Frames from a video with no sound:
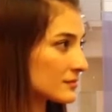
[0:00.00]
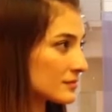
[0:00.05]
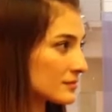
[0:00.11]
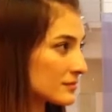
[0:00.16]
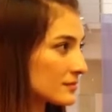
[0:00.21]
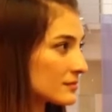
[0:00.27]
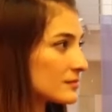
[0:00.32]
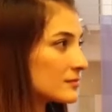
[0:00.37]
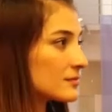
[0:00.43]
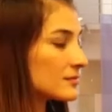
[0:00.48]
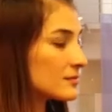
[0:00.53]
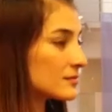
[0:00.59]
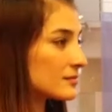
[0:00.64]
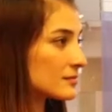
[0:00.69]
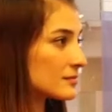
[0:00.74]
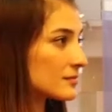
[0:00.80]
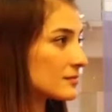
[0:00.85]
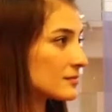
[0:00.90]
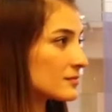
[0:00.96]

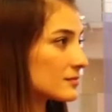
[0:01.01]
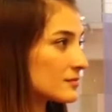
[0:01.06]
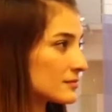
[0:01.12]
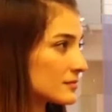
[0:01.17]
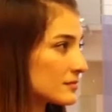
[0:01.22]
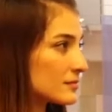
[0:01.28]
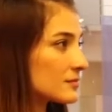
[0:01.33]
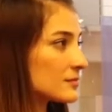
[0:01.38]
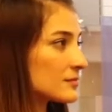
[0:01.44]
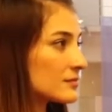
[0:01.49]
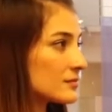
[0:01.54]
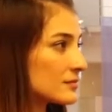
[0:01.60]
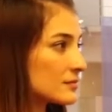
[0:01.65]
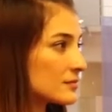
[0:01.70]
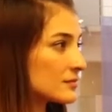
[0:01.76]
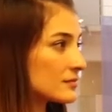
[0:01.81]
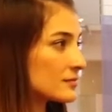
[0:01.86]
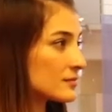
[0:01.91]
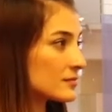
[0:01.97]

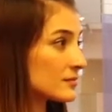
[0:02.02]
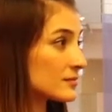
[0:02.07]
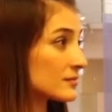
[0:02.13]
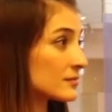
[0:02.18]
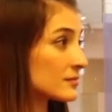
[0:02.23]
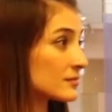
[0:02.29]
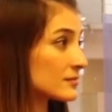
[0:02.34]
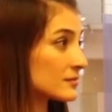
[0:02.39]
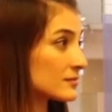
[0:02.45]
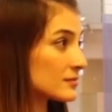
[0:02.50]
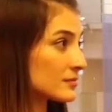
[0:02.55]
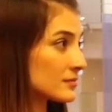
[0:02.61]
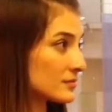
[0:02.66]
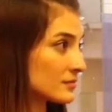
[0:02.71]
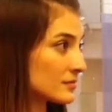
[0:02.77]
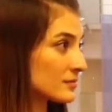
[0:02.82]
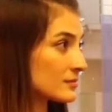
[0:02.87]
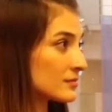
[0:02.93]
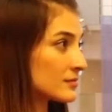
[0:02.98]

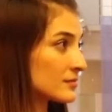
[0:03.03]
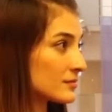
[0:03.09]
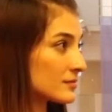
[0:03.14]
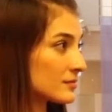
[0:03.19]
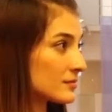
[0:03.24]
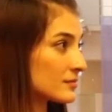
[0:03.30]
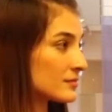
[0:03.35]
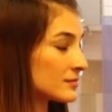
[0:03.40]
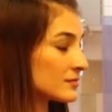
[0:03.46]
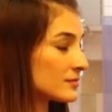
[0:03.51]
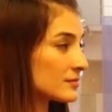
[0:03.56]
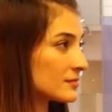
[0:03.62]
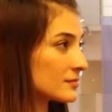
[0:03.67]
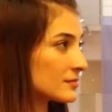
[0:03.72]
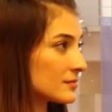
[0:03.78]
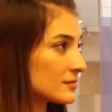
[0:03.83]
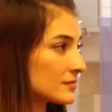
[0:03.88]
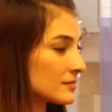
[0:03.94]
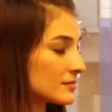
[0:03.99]

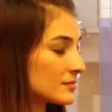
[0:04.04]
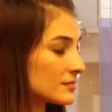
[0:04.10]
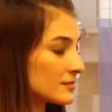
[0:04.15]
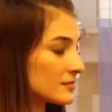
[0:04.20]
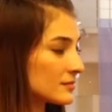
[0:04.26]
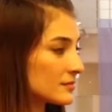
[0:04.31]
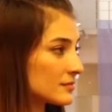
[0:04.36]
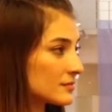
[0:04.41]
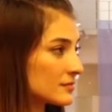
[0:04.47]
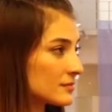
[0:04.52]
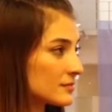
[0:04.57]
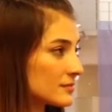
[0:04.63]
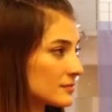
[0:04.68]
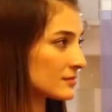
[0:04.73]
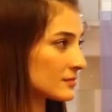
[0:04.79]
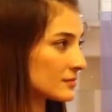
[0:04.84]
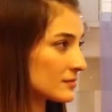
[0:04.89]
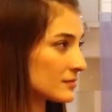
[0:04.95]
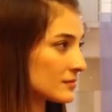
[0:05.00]

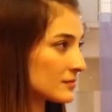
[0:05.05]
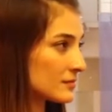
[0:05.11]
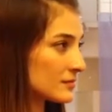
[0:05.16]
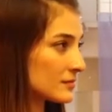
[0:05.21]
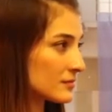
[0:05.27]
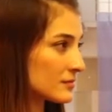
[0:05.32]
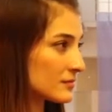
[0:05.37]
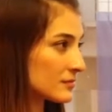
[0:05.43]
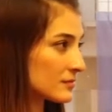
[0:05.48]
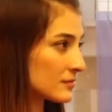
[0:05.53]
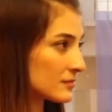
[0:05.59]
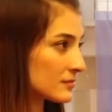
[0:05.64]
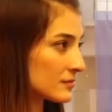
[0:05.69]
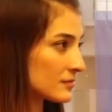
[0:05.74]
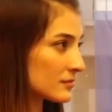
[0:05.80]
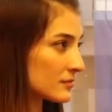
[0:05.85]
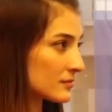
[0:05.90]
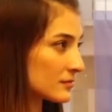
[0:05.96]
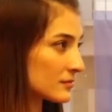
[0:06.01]

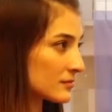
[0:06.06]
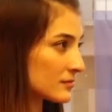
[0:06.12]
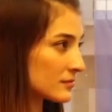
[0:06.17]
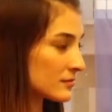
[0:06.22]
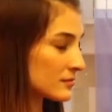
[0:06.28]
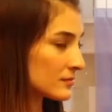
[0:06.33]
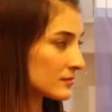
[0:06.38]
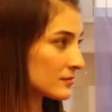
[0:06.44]
The person shown says nothing.